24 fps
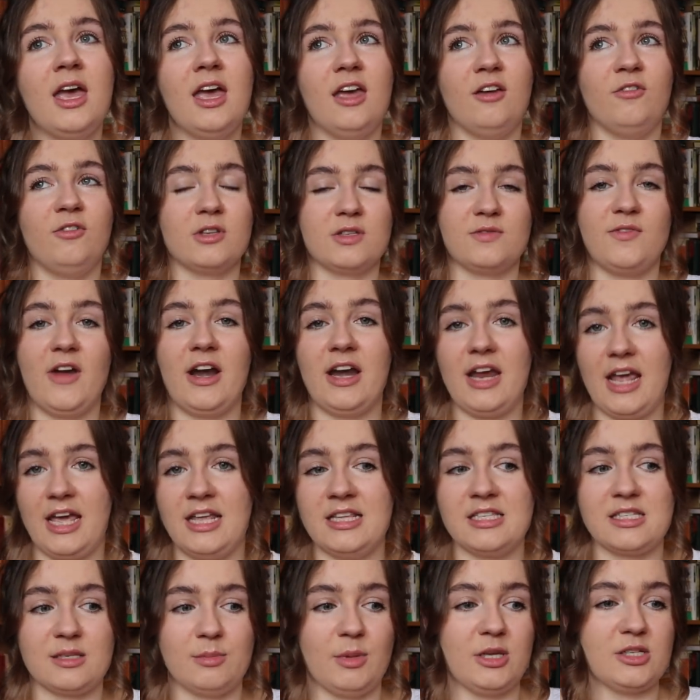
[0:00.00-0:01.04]
It feels very
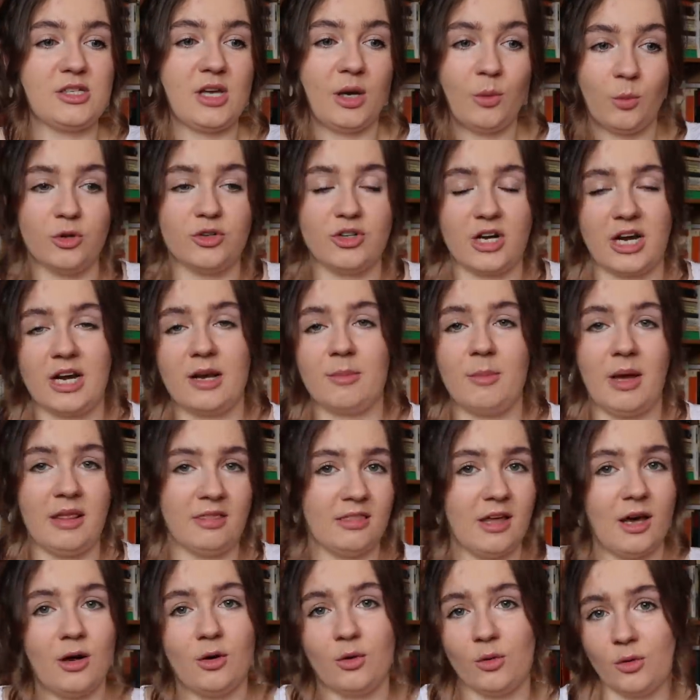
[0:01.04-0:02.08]
intimate, so I would
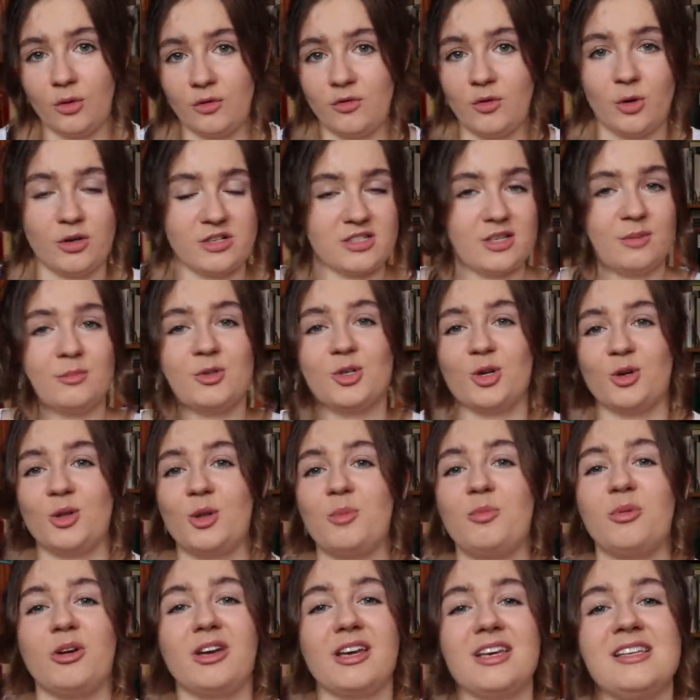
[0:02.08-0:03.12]
recommend that, although of course I'm sure
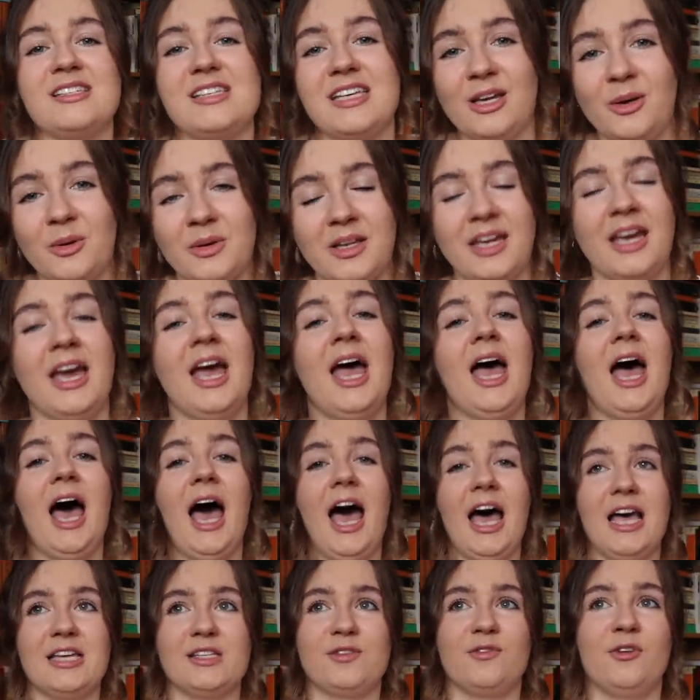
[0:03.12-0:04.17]
the book is equally
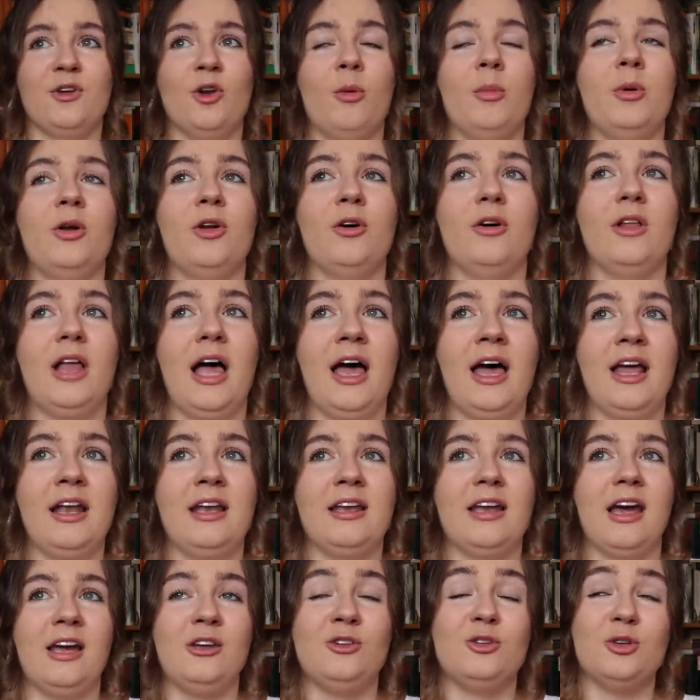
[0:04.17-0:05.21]
as phenomenal.
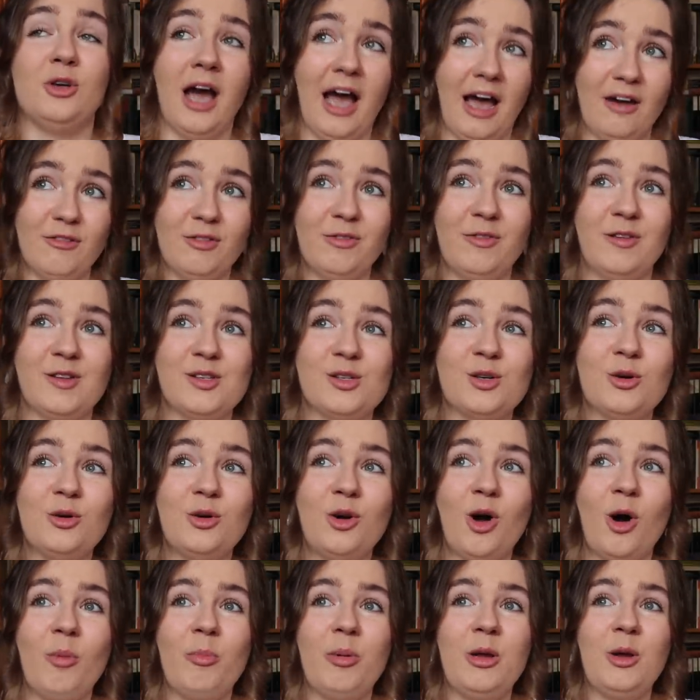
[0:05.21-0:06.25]
And I do have a physical
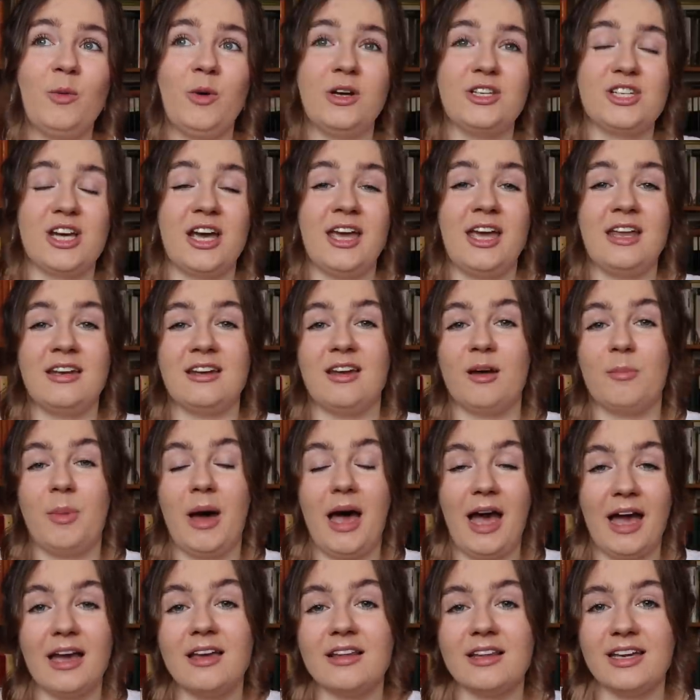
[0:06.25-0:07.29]
copy, which I ended up
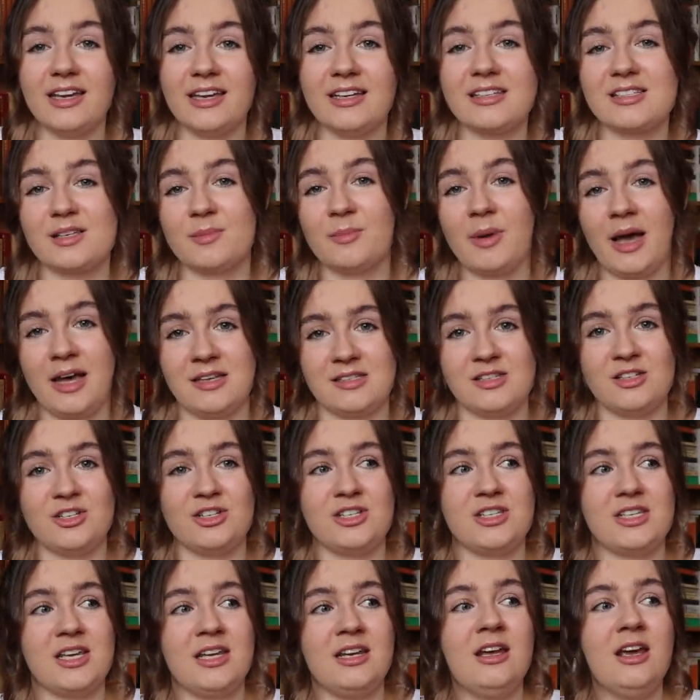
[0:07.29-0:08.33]
highlighting some
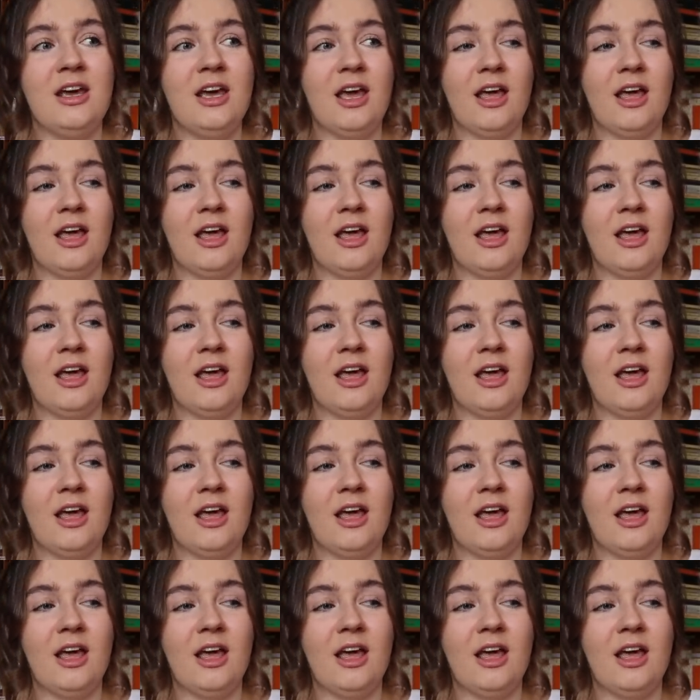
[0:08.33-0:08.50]
passages in